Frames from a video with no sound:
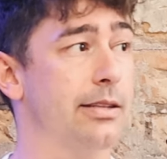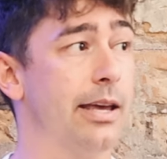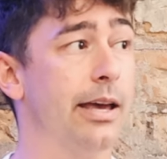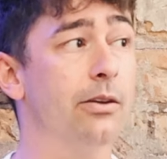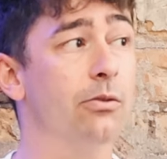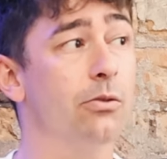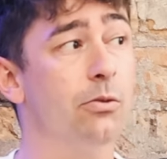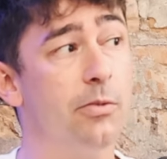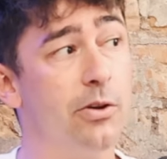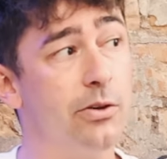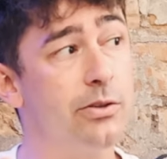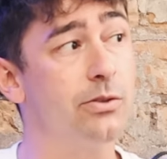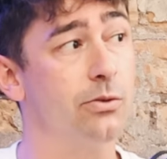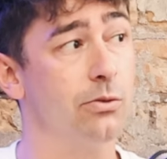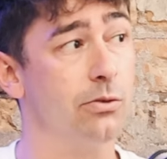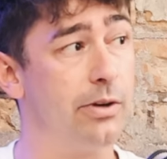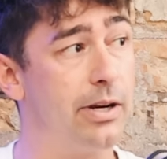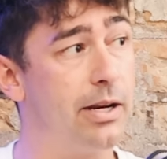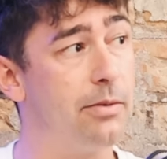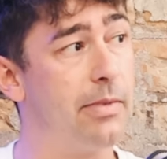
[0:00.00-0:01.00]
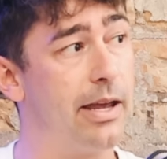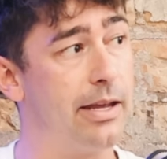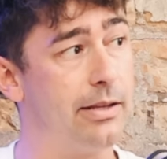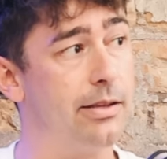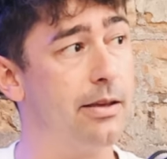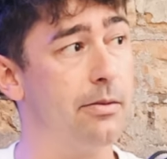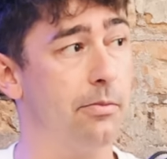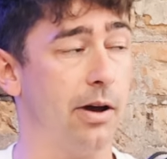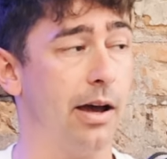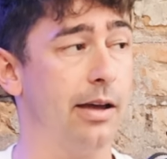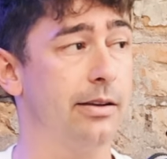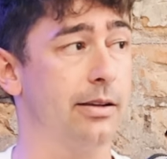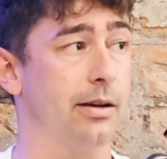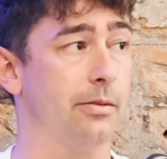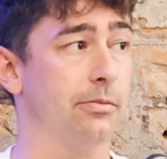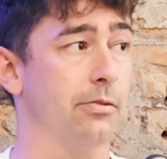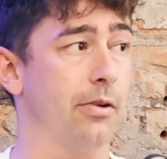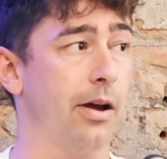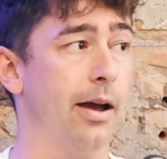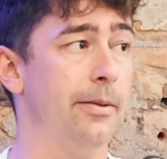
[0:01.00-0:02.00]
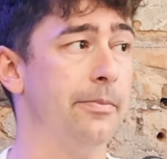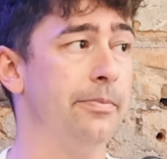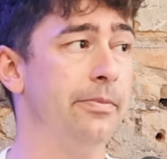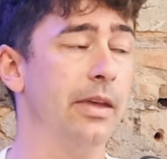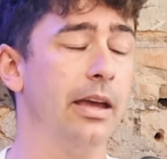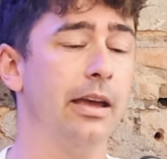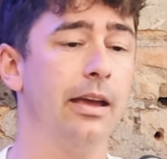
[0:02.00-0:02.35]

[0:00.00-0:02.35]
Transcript: So they had almost already made their mind up, right?